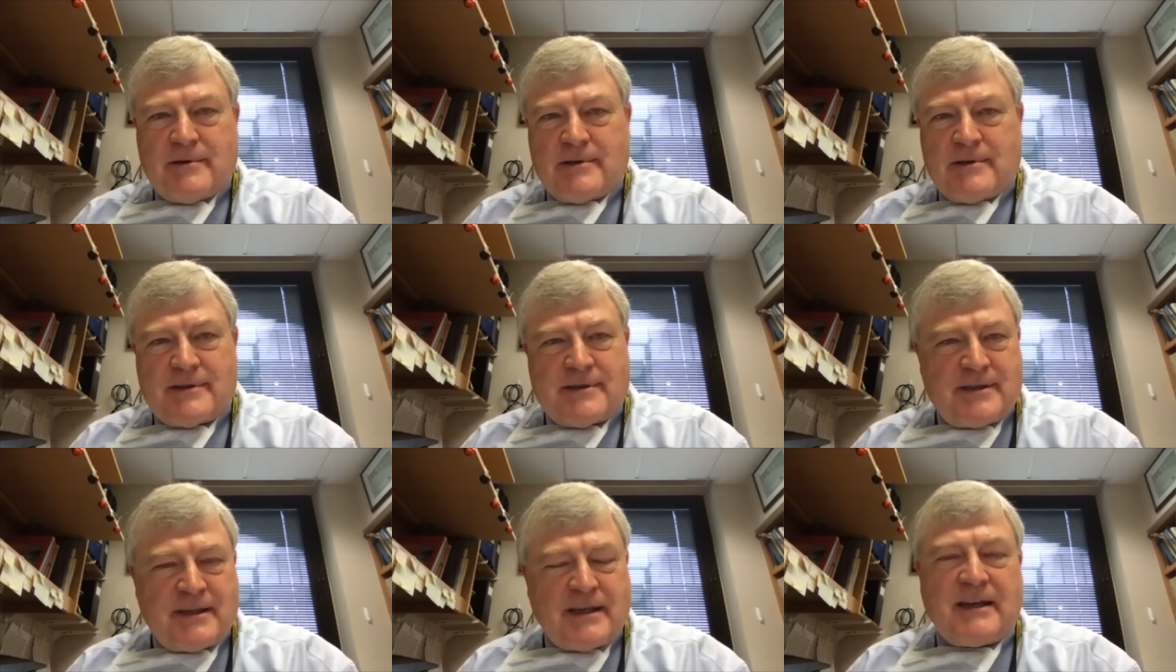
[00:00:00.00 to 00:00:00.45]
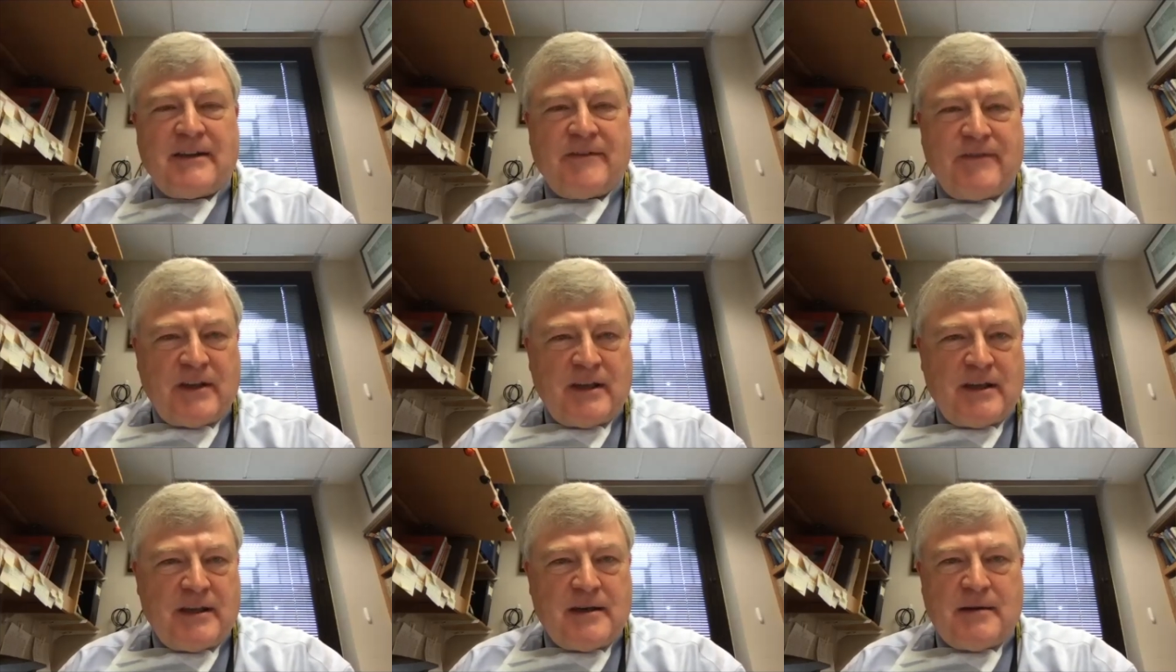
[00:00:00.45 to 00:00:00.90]

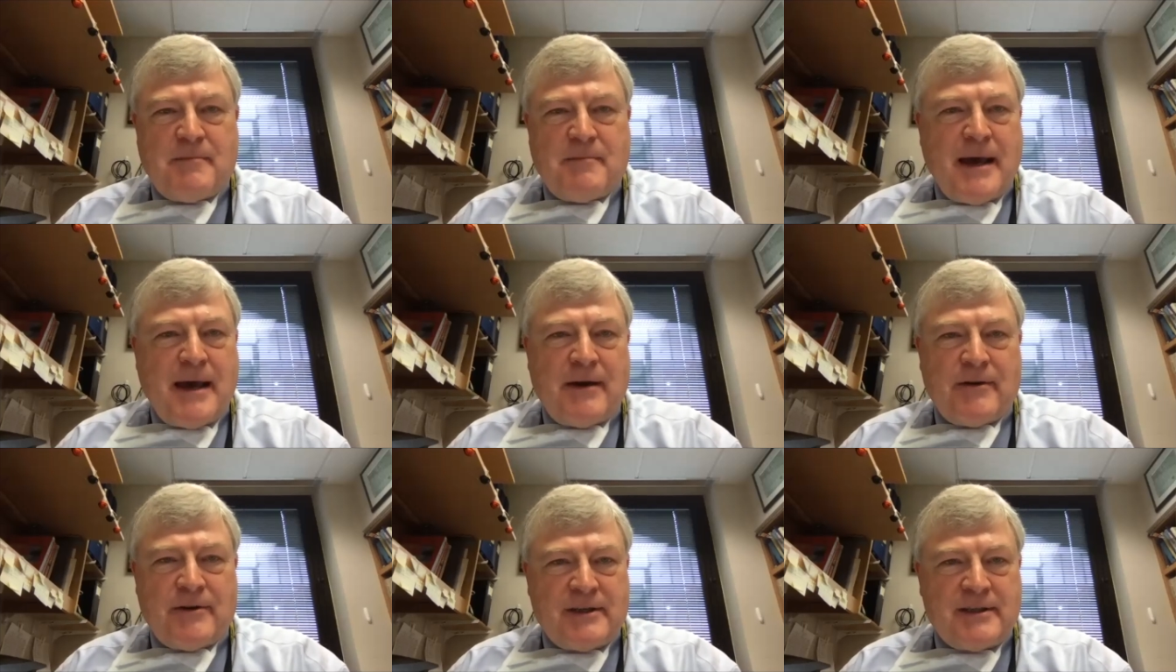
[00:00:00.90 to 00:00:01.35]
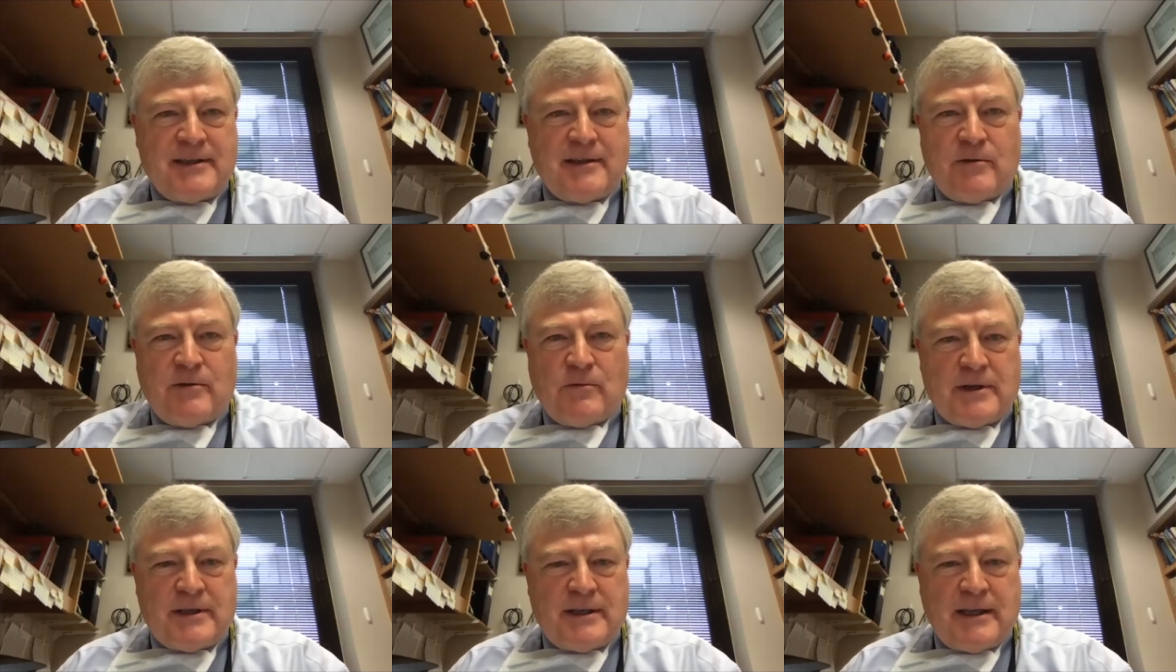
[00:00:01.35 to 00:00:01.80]
significant amount
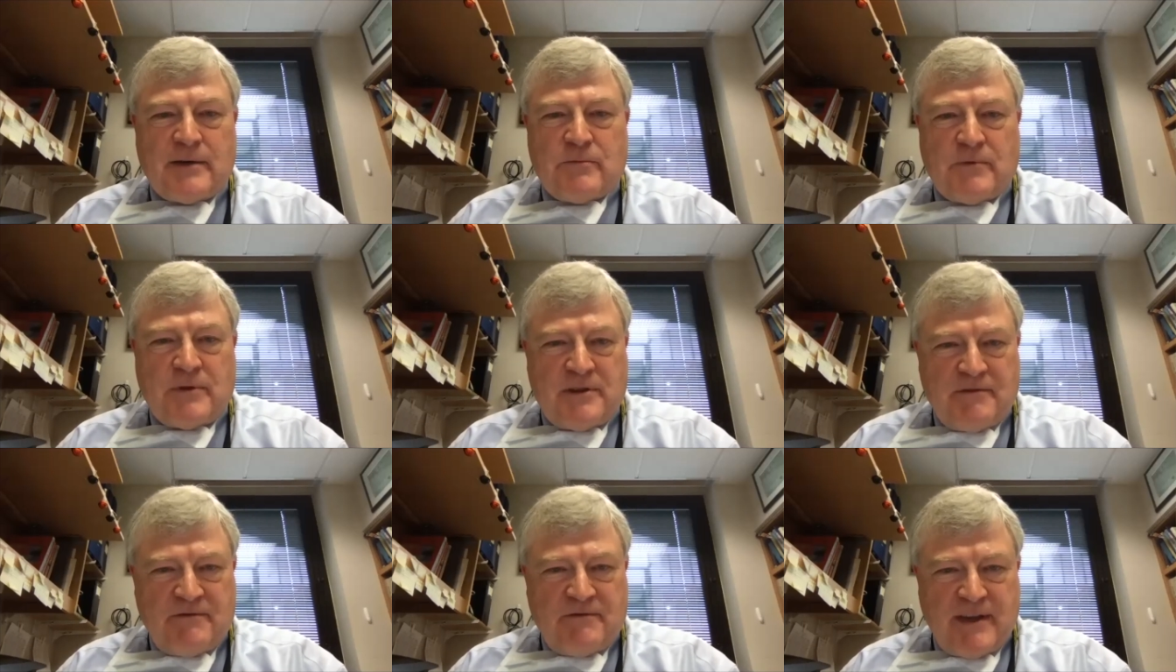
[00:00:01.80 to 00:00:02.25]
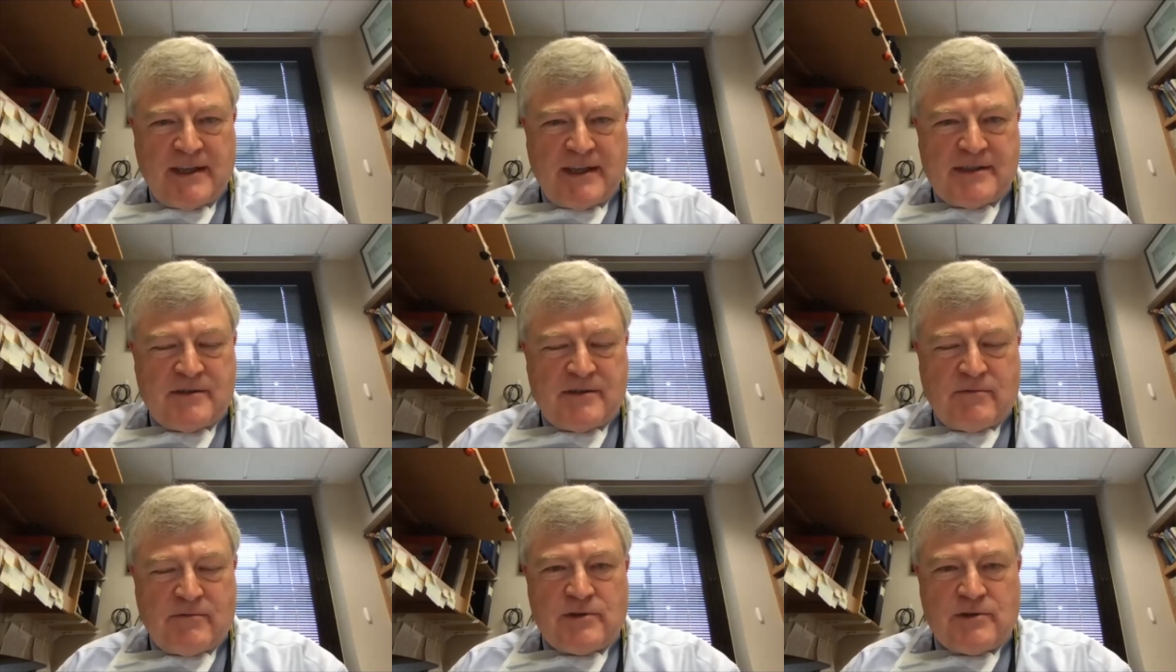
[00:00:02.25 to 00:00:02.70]
until we're done with the
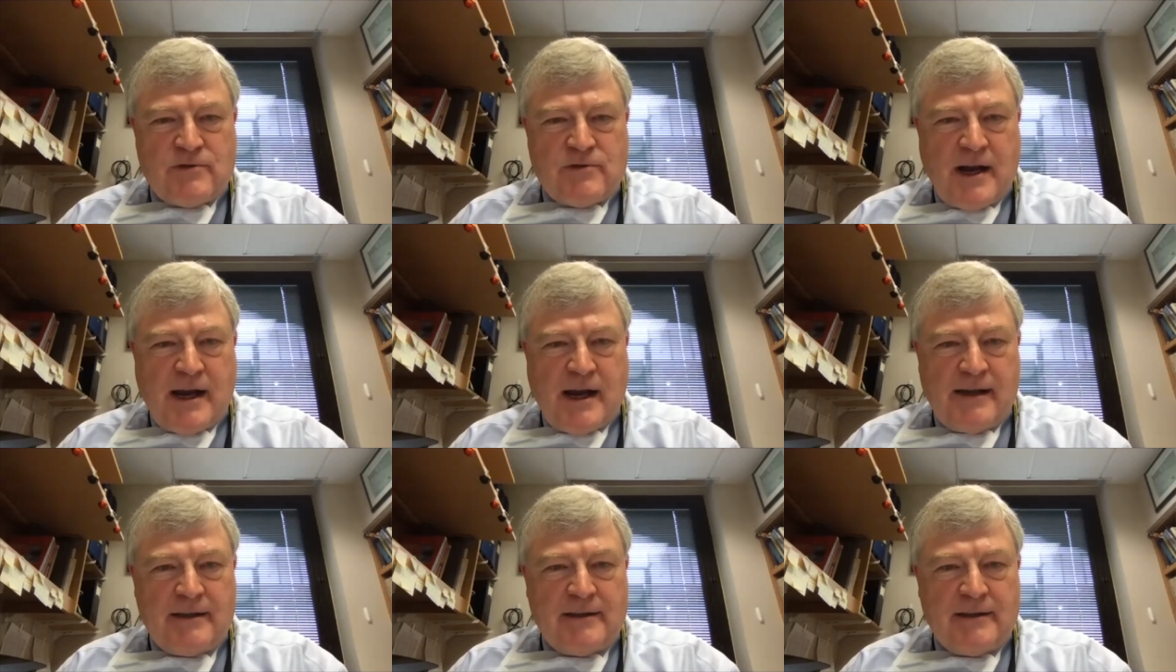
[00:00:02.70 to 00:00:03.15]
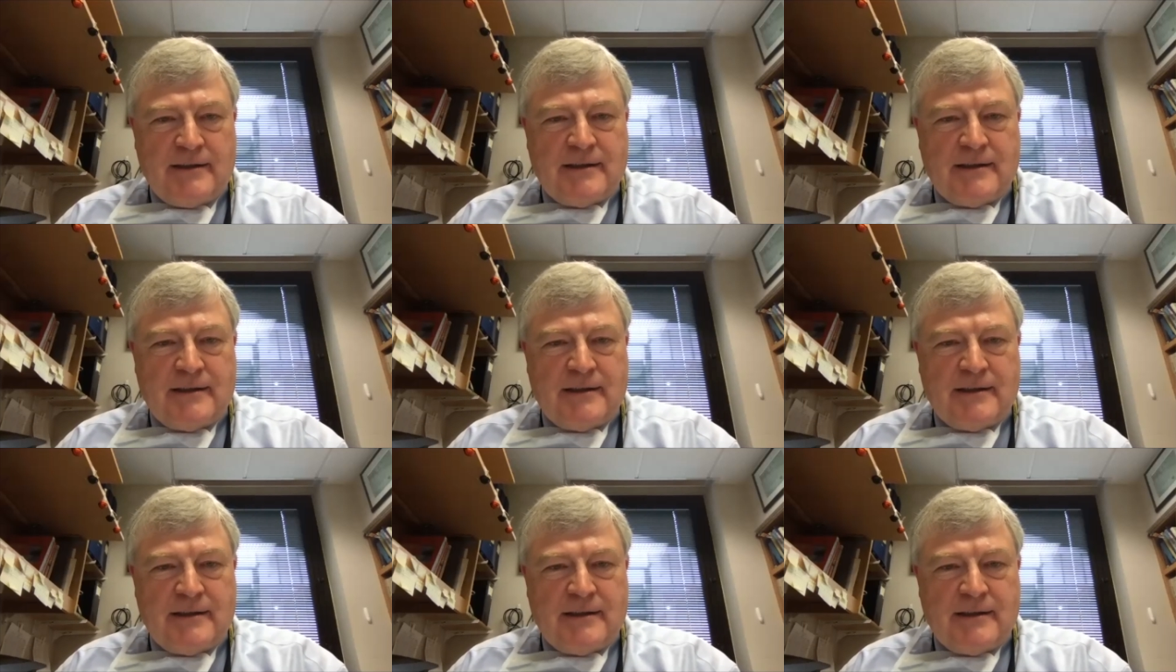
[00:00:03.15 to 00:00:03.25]
phase 3 trial.